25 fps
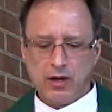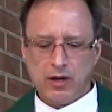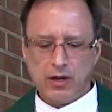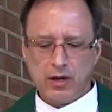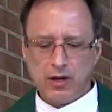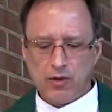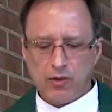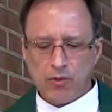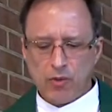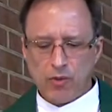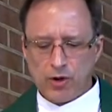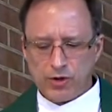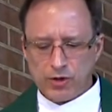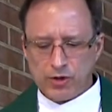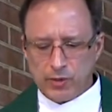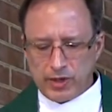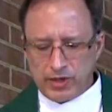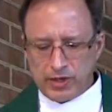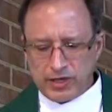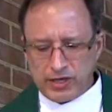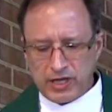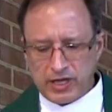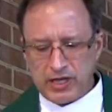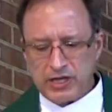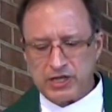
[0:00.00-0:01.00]
were to
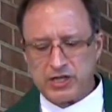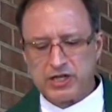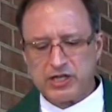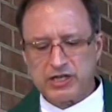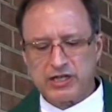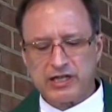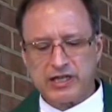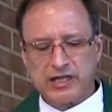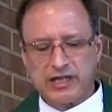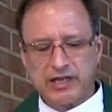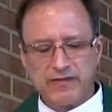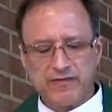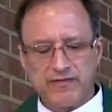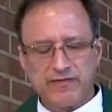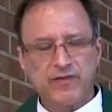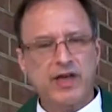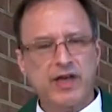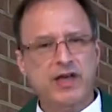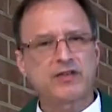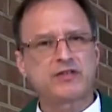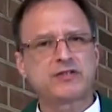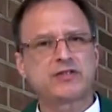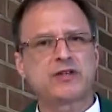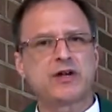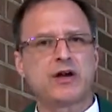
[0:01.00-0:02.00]
intentionally
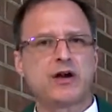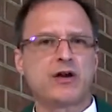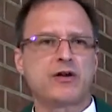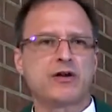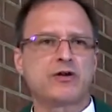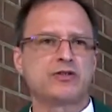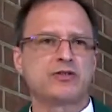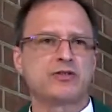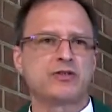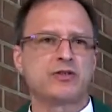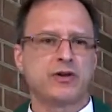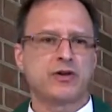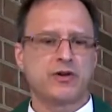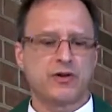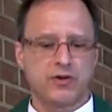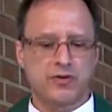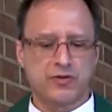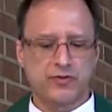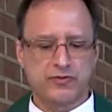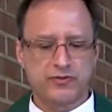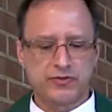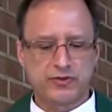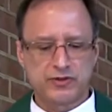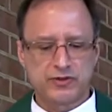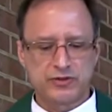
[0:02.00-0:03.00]
invest
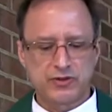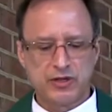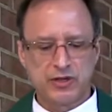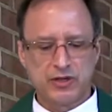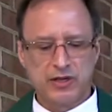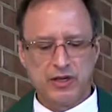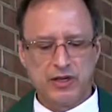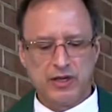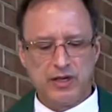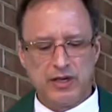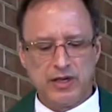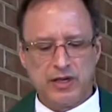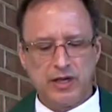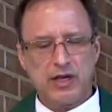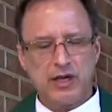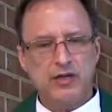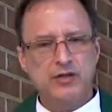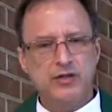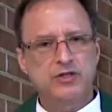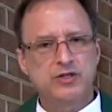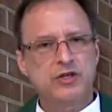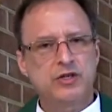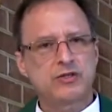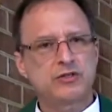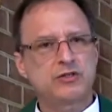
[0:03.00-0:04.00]
ourselves in
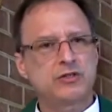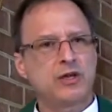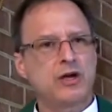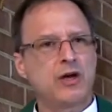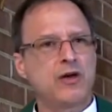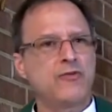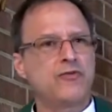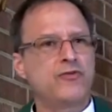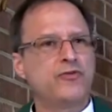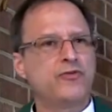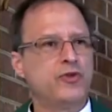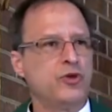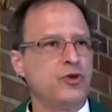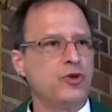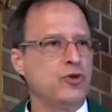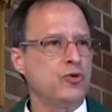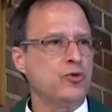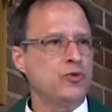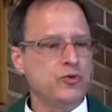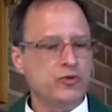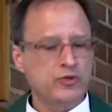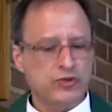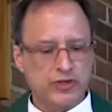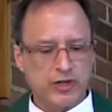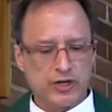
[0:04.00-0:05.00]
just a few
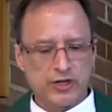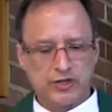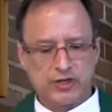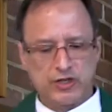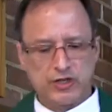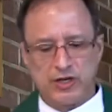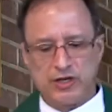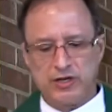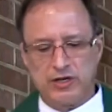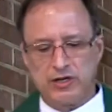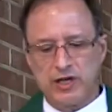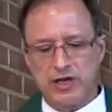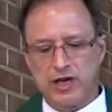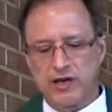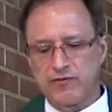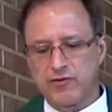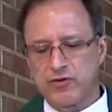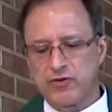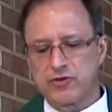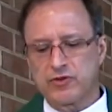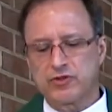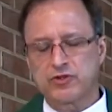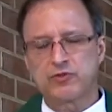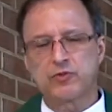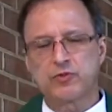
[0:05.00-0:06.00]
such
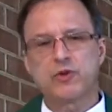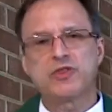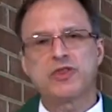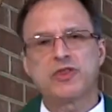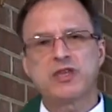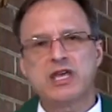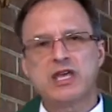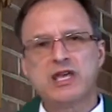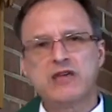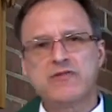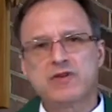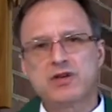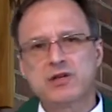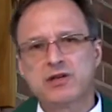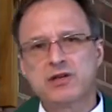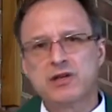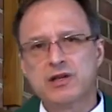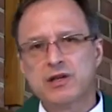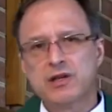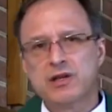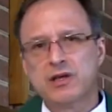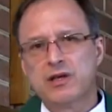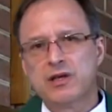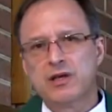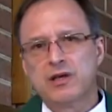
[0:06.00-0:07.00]
endeavors with even
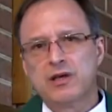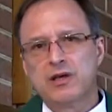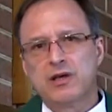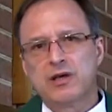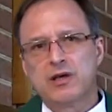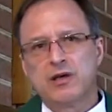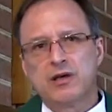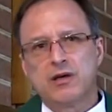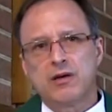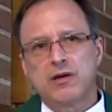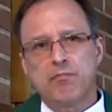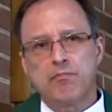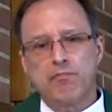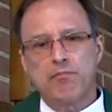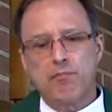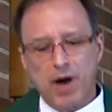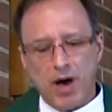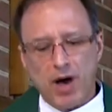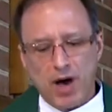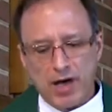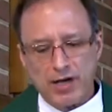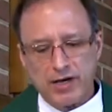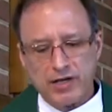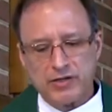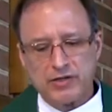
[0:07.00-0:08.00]

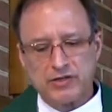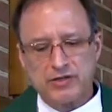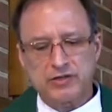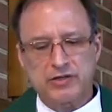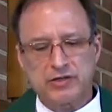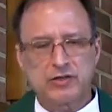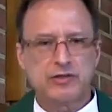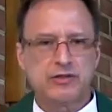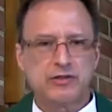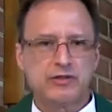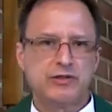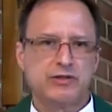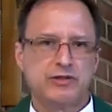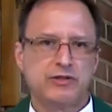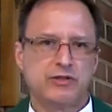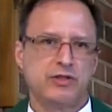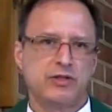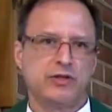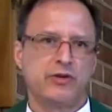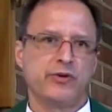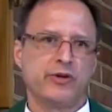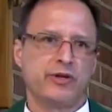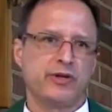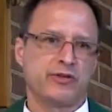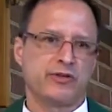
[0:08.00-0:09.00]
modest
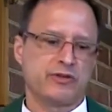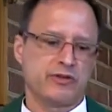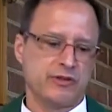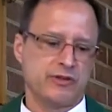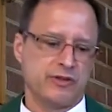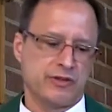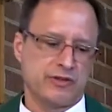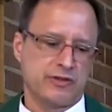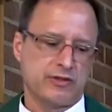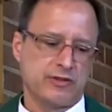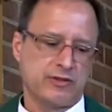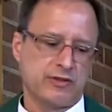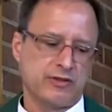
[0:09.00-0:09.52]
seriousness,